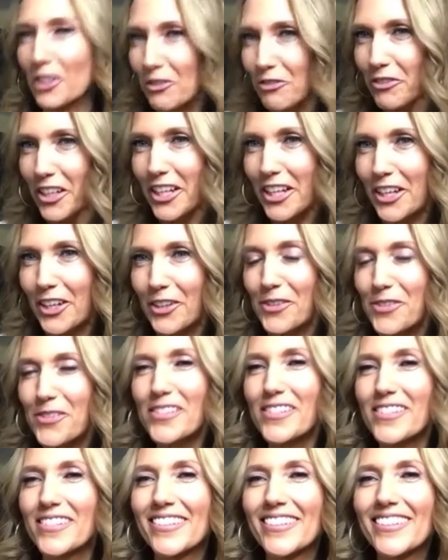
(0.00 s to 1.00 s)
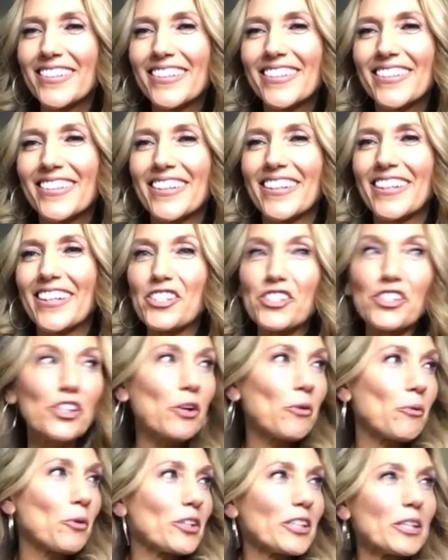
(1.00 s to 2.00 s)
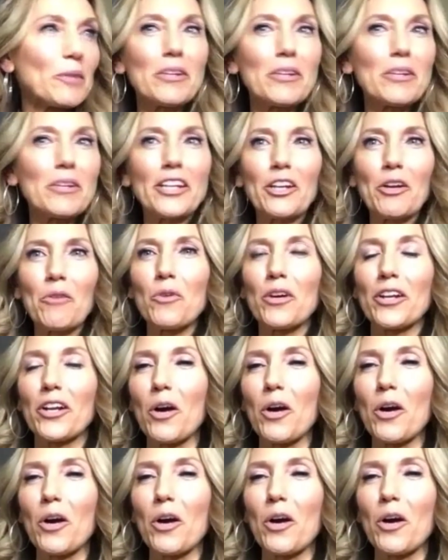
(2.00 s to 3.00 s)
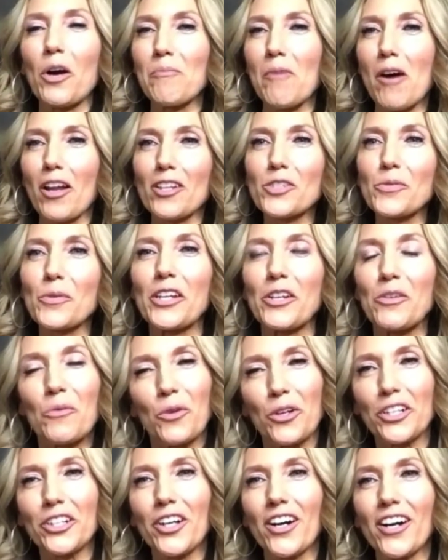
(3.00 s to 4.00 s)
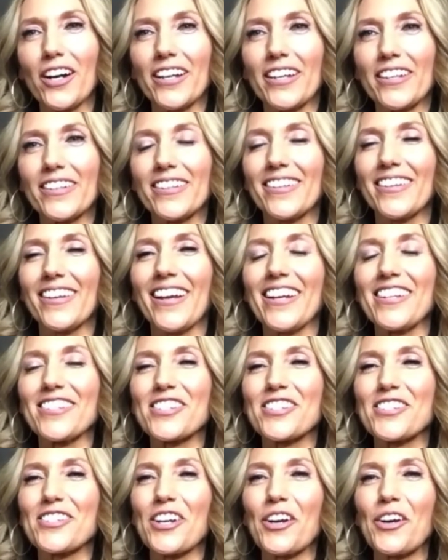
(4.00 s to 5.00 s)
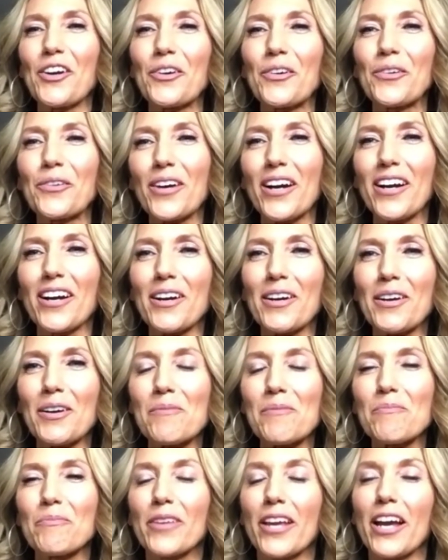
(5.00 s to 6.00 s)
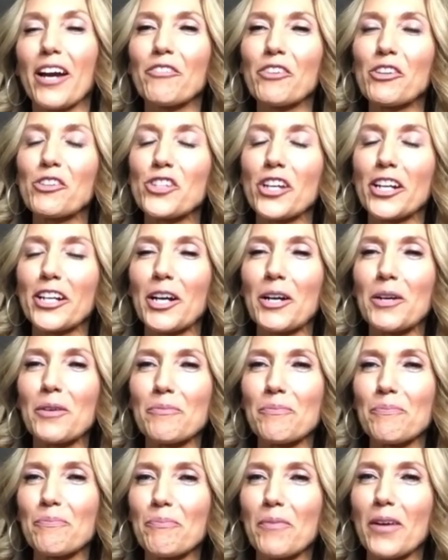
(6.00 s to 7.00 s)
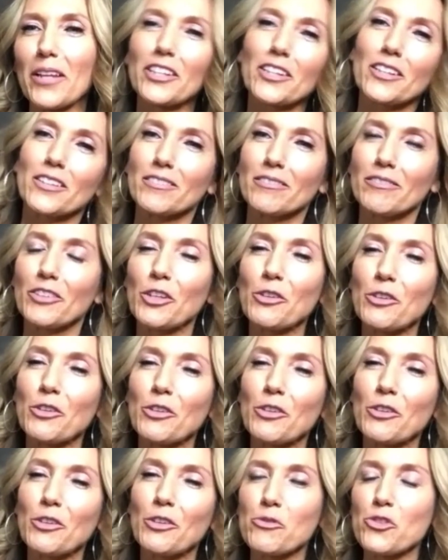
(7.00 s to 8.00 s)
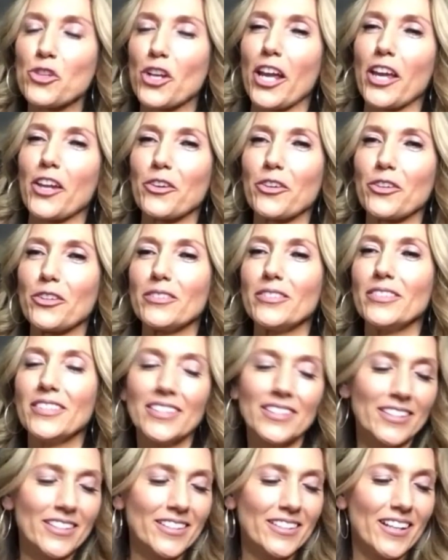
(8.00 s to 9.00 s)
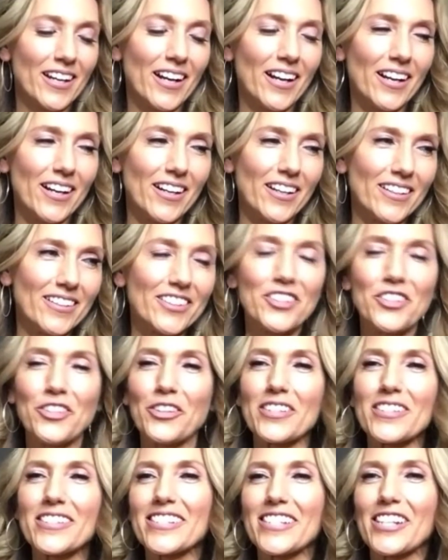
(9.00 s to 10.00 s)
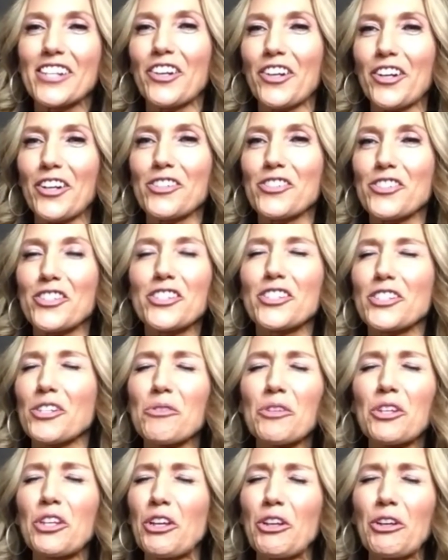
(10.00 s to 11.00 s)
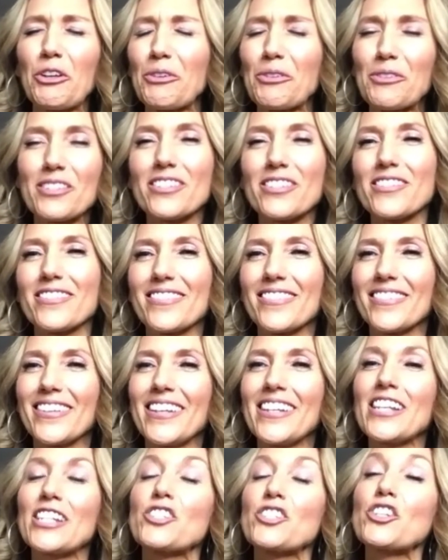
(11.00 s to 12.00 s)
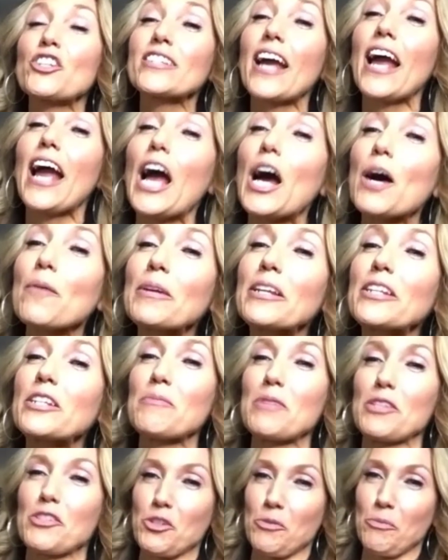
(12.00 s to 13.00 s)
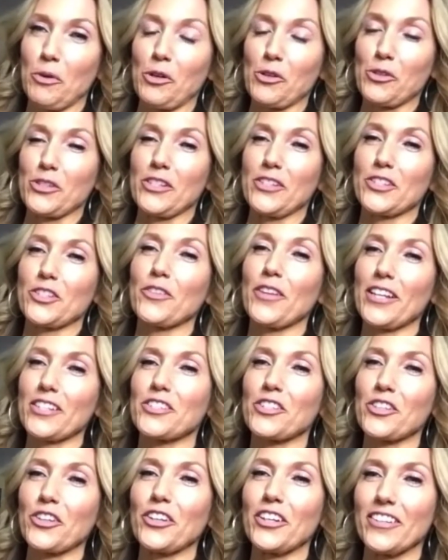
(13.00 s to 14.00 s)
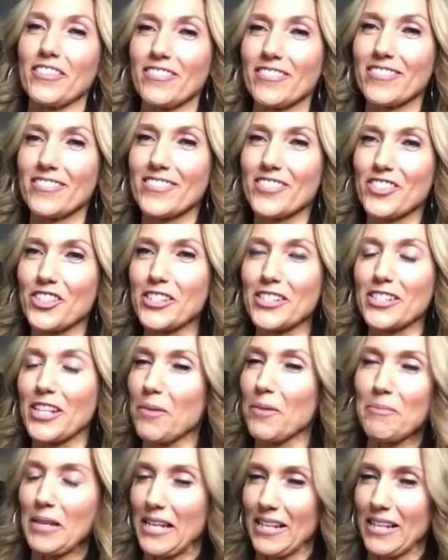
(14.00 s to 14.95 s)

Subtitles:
videos, because you know, we're limited on what the models we can work on. And so yeah, if you check out my little YouTube channel, you can see her. She's so cute. She's a happy dementia person, so that's good. She's not me,